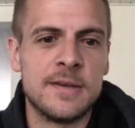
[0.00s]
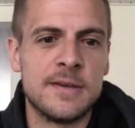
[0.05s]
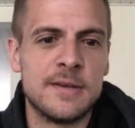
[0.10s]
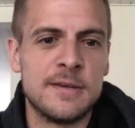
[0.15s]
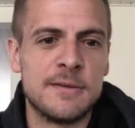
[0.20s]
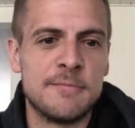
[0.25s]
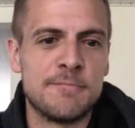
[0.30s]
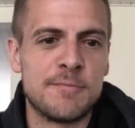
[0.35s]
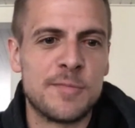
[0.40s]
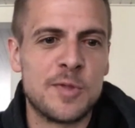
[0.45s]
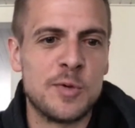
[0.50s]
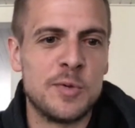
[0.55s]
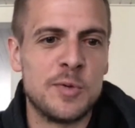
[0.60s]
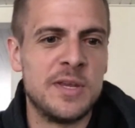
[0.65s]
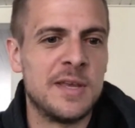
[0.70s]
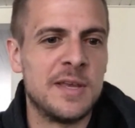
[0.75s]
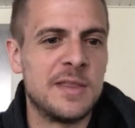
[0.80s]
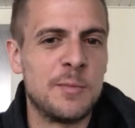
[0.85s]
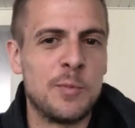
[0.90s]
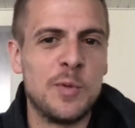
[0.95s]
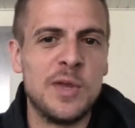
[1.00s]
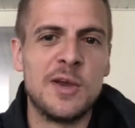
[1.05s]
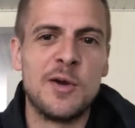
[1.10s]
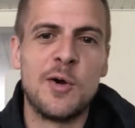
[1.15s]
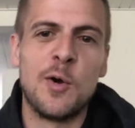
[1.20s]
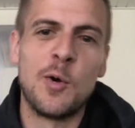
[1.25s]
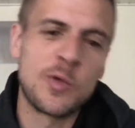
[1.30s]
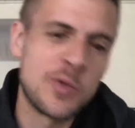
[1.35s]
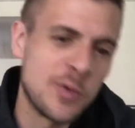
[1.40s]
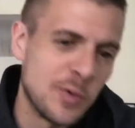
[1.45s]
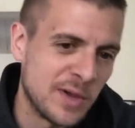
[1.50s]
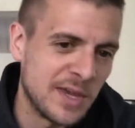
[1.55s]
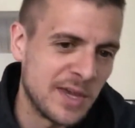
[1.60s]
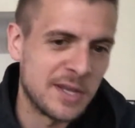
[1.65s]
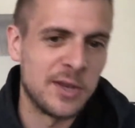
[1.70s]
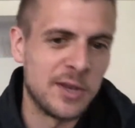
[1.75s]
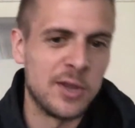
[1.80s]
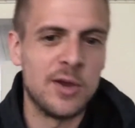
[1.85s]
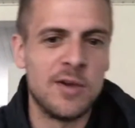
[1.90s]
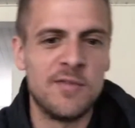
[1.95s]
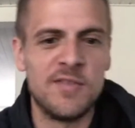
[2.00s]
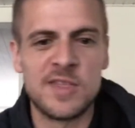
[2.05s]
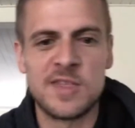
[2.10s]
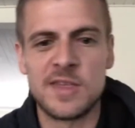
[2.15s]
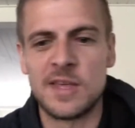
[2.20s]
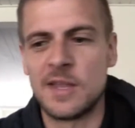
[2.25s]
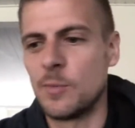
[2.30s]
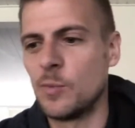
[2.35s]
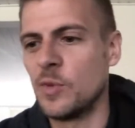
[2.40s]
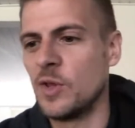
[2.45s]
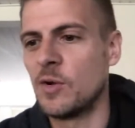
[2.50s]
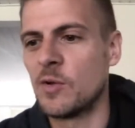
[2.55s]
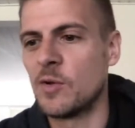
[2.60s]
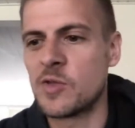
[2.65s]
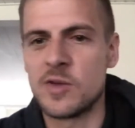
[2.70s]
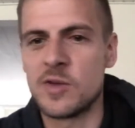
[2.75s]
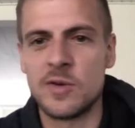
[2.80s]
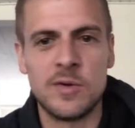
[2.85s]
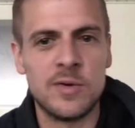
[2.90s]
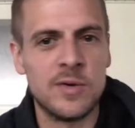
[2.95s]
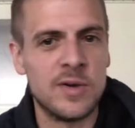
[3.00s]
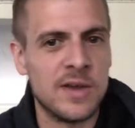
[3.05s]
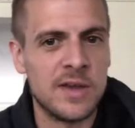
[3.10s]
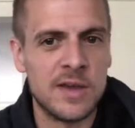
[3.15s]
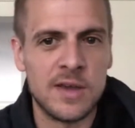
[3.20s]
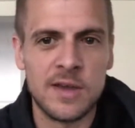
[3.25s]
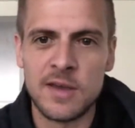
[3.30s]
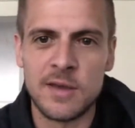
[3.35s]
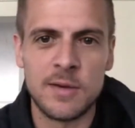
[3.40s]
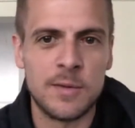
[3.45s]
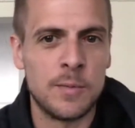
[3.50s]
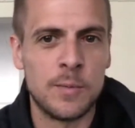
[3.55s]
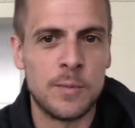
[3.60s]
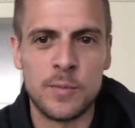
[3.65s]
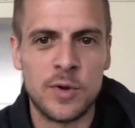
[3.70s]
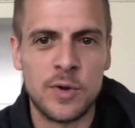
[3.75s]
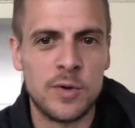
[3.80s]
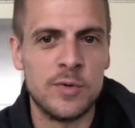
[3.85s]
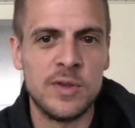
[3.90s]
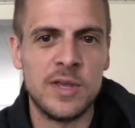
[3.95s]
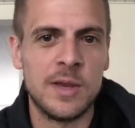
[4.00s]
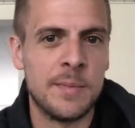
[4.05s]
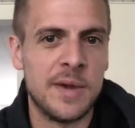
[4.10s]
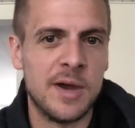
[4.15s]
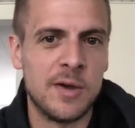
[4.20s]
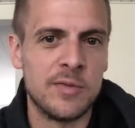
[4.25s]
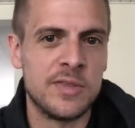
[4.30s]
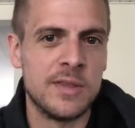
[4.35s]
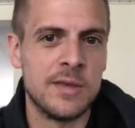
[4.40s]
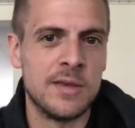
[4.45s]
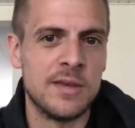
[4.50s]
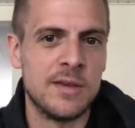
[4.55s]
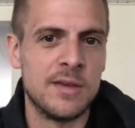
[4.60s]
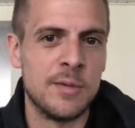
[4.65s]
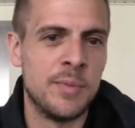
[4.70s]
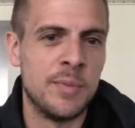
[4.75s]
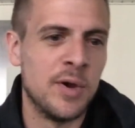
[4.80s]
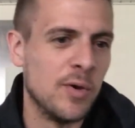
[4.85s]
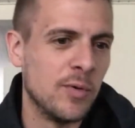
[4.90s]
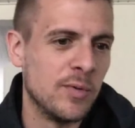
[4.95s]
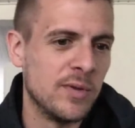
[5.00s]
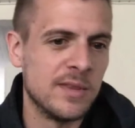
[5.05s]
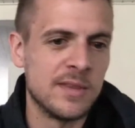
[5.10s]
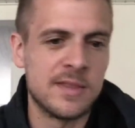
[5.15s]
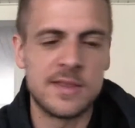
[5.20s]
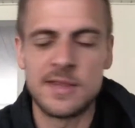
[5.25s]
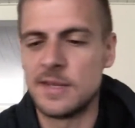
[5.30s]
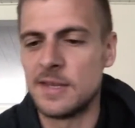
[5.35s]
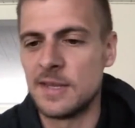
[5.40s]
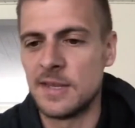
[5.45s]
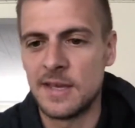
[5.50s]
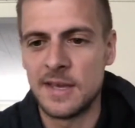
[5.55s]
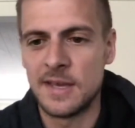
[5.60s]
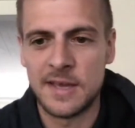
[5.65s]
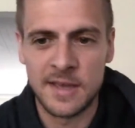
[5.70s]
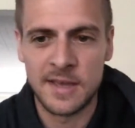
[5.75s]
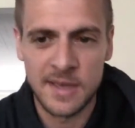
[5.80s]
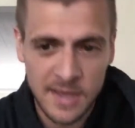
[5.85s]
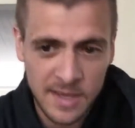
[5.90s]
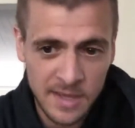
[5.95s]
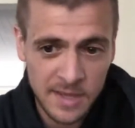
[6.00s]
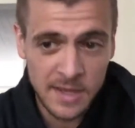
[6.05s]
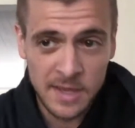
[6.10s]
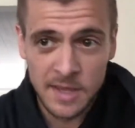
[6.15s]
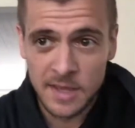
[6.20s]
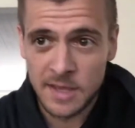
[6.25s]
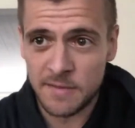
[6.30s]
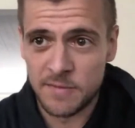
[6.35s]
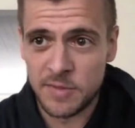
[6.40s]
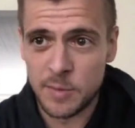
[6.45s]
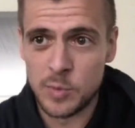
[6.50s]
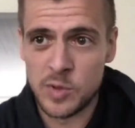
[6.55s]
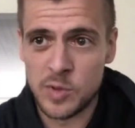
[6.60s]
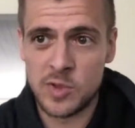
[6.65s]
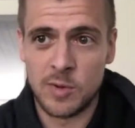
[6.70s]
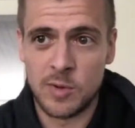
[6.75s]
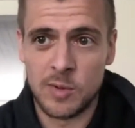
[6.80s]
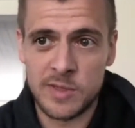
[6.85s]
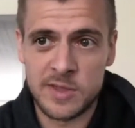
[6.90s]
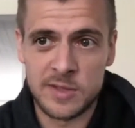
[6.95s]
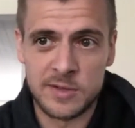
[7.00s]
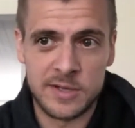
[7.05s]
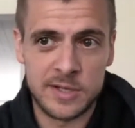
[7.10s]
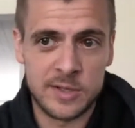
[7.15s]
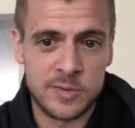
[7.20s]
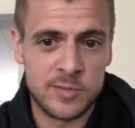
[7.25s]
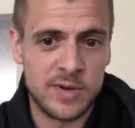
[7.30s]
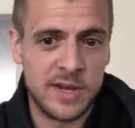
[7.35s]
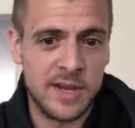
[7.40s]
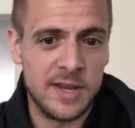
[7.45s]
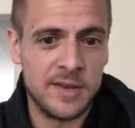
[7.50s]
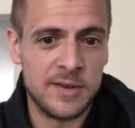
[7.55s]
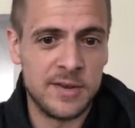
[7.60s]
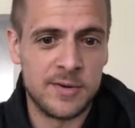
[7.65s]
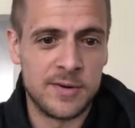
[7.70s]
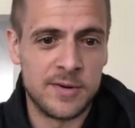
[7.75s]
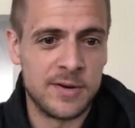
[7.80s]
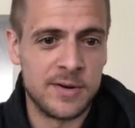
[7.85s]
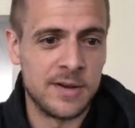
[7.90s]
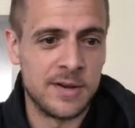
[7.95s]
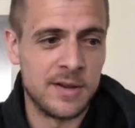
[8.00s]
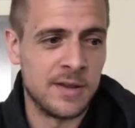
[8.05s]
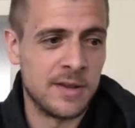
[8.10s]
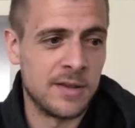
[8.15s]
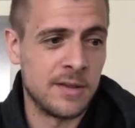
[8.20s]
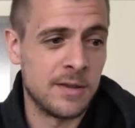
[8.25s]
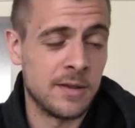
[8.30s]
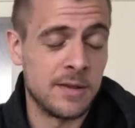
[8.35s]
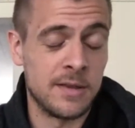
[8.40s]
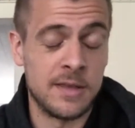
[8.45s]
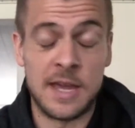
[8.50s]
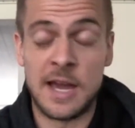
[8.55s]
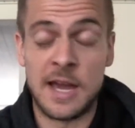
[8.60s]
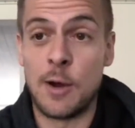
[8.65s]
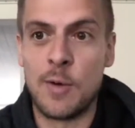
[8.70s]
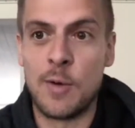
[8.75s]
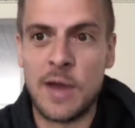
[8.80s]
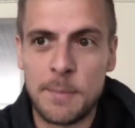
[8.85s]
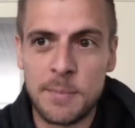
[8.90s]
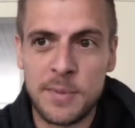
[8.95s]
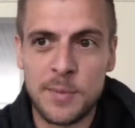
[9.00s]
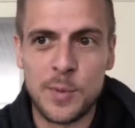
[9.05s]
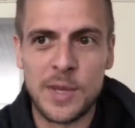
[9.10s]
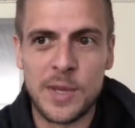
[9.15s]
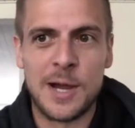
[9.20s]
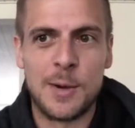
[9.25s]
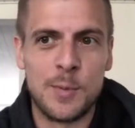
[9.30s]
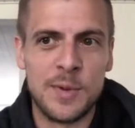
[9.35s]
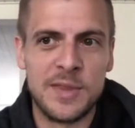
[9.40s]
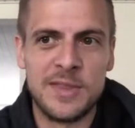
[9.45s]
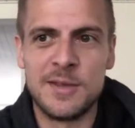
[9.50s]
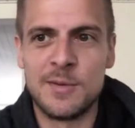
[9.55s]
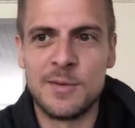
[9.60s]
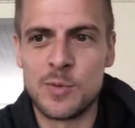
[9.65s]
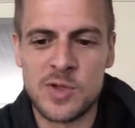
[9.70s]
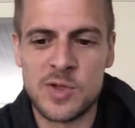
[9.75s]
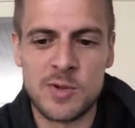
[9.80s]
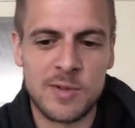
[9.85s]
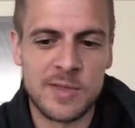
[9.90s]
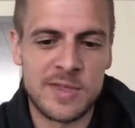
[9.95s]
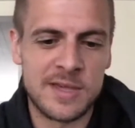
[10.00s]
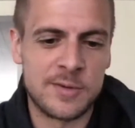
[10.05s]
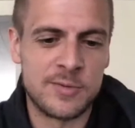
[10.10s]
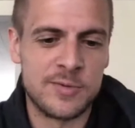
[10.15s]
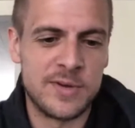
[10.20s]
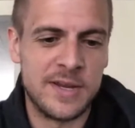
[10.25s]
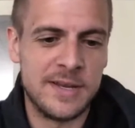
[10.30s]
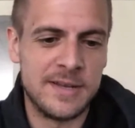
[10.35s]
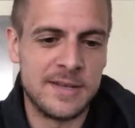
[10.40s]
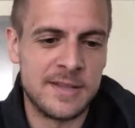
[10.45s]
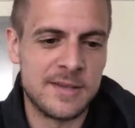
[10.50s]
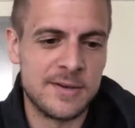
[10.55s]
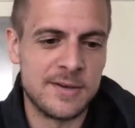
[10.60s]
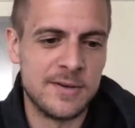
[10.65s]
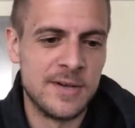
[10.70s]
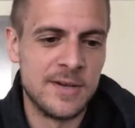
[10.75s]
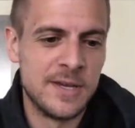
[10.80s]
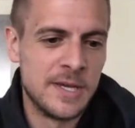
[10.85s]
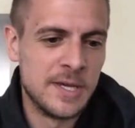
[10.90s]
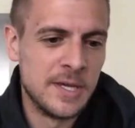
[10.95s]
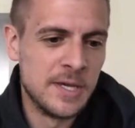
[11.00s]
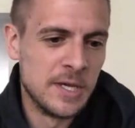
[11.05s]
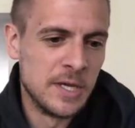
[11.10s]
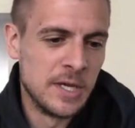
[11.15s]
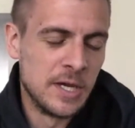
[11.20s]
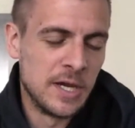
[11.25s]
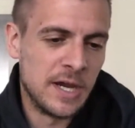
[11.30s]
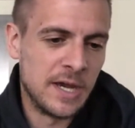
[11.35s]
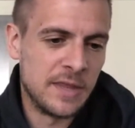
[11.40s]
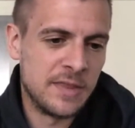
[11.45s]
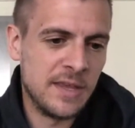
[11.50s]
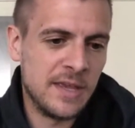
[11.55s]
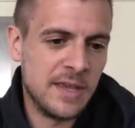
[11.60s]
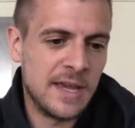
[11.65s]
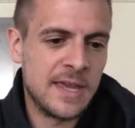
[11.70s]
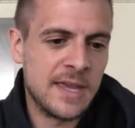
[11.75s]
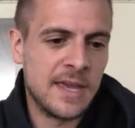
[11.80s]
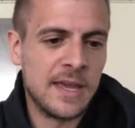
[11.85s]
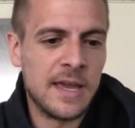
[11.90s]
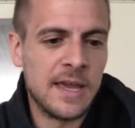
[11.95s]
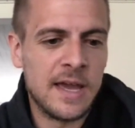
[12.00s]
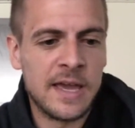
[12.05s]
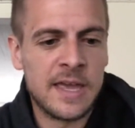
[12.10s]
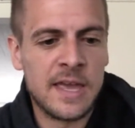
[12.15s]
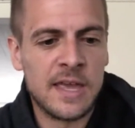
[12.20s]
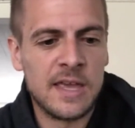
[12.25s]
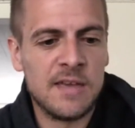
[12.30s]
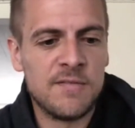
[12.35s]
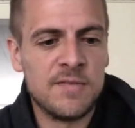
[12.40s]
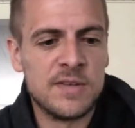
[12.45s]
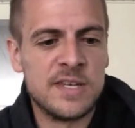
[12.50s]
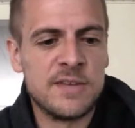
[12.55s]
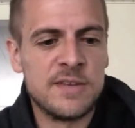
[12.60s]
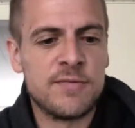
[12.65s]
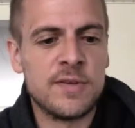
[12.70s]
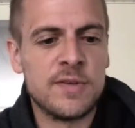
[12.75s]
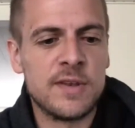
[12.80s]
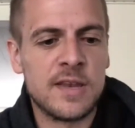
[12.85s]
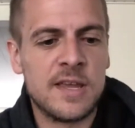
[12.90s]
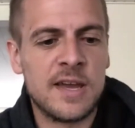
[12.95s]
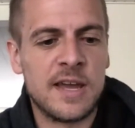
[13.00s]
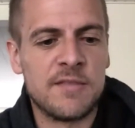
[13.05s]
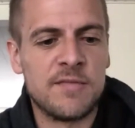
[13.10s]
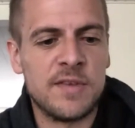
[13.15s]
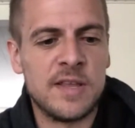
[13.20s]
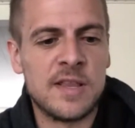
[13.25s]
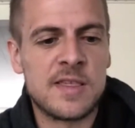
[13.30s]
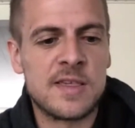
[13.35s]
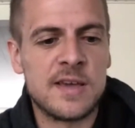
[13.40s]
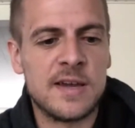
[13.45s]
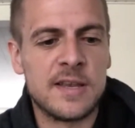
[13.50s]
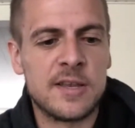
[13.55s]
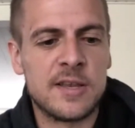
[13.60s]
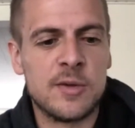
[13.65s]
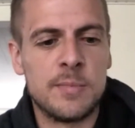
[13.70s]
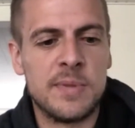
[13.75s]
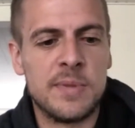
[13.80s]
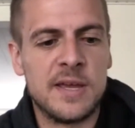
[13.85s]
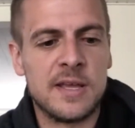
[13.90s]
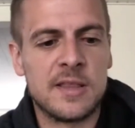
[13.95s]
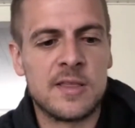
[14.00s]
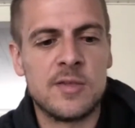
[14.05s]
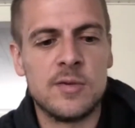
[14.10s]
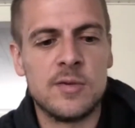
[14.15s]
to hear that we also get nervous, and we also worry about the opponents, and if the results are not great, or how happy we are when the results are great. So I think I can give a different kind of insight compared to